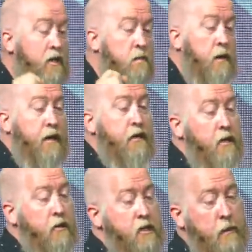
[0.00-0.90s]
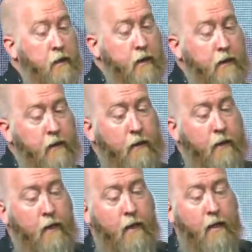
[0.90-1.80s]
who can speak into your spirit.
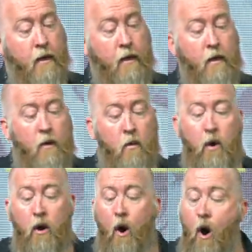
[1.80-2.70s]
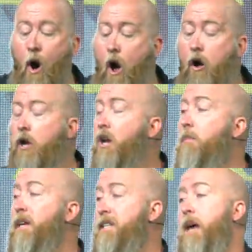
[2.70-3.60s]
We're all going
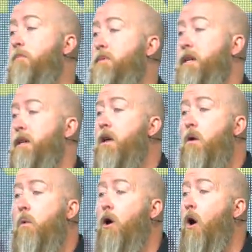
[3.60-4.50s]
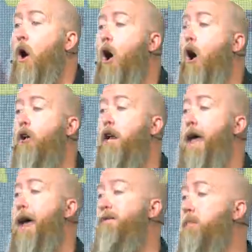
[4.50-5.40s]
to be tempted. We're all
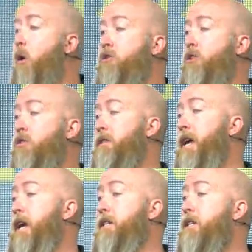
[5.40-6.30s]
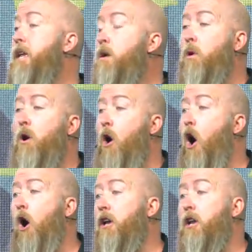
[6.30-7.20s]
going to have emotional days. We're
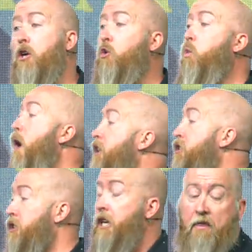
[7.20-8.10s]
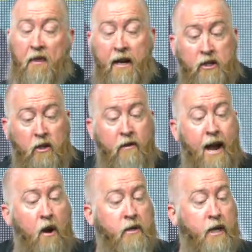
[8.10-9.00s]
all going to question things
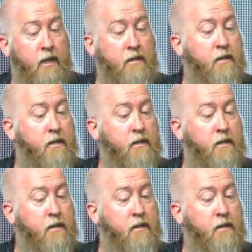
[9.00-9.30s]
around